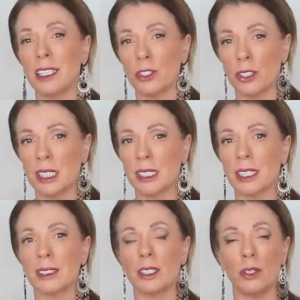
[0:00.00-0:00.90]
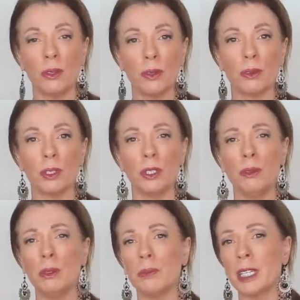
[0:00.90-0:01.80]
interesting that you thought
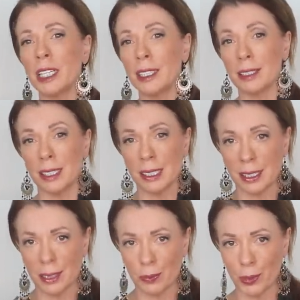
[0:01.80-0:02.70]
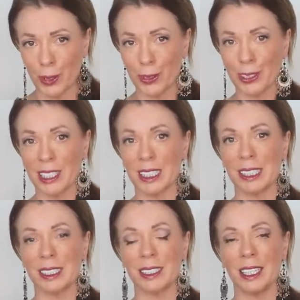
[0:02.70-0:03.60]
you were meaningless and
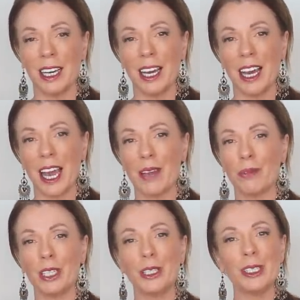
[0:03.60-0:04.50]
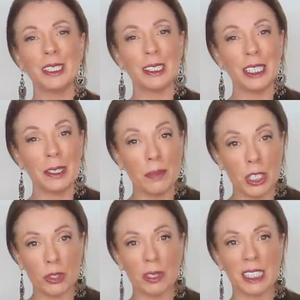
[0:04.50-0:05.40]
worthless? If we're using the
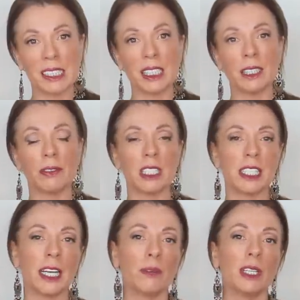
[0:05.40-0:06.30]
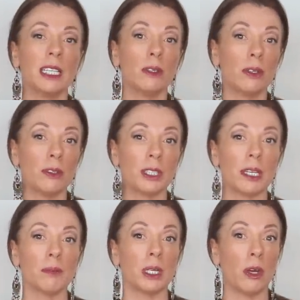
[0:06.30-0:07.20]
measuring stick of integrity, loyalty,
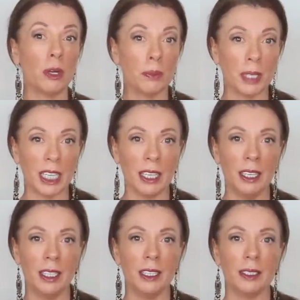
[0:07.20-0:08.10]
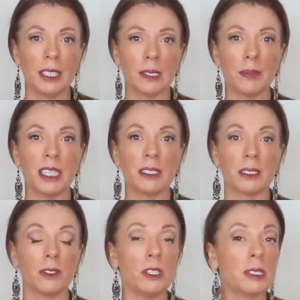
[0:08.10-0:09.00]
and monogamy, this means
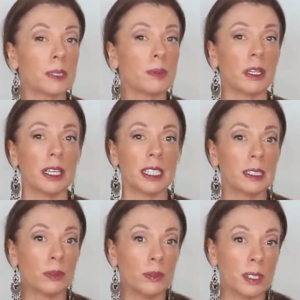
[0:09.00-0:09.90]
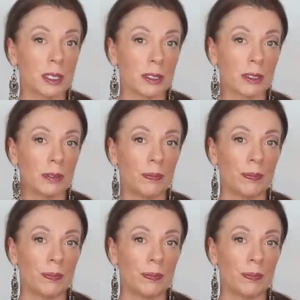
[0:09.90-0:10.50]
the new supply is also.